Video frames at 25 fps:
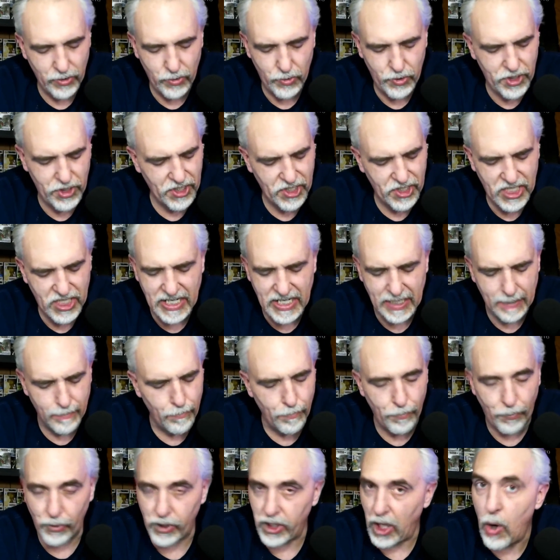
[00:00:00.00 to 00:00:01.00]
you just
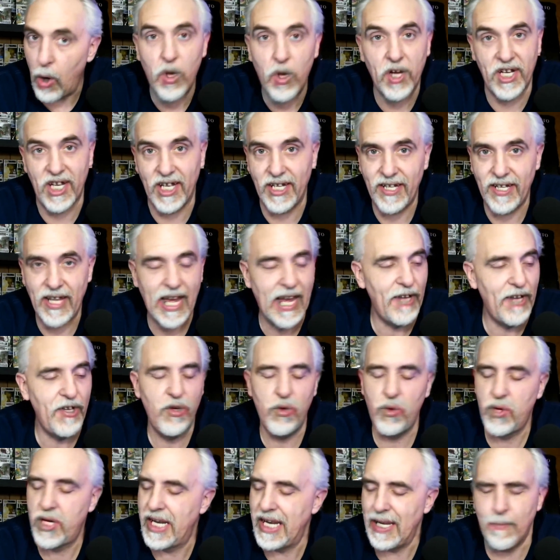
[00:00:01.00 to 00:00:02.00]
keep blowing it,
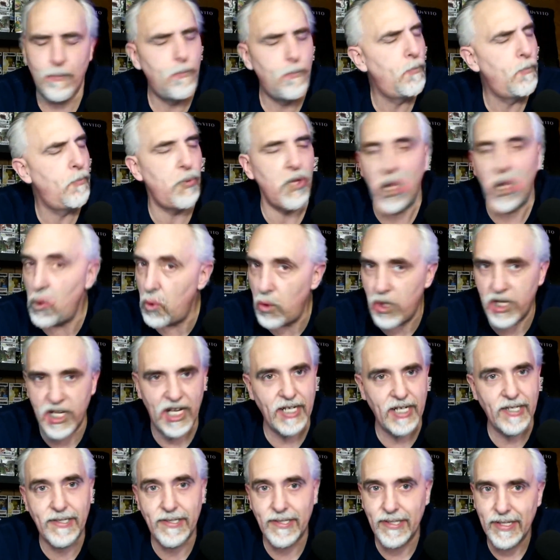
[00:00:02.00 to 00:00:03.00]
and you keep
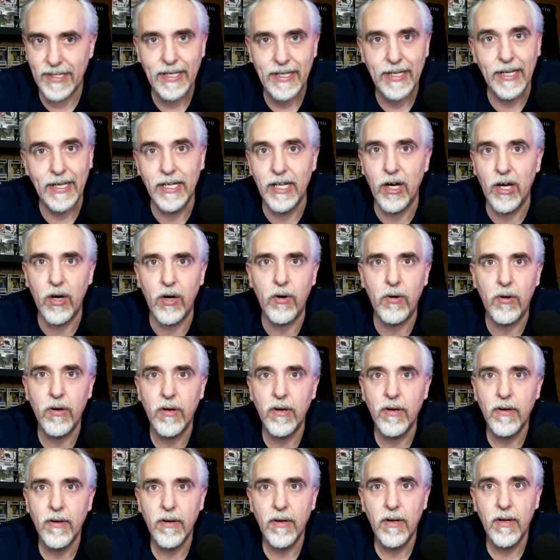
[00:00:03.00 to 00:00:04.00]
blowing it, you
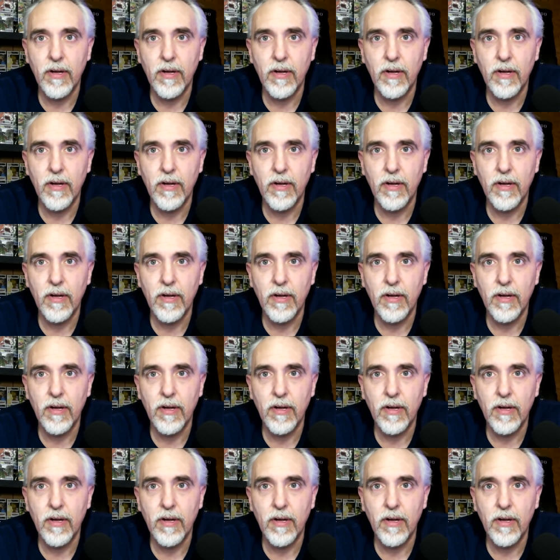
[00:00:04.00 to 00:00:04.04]
know?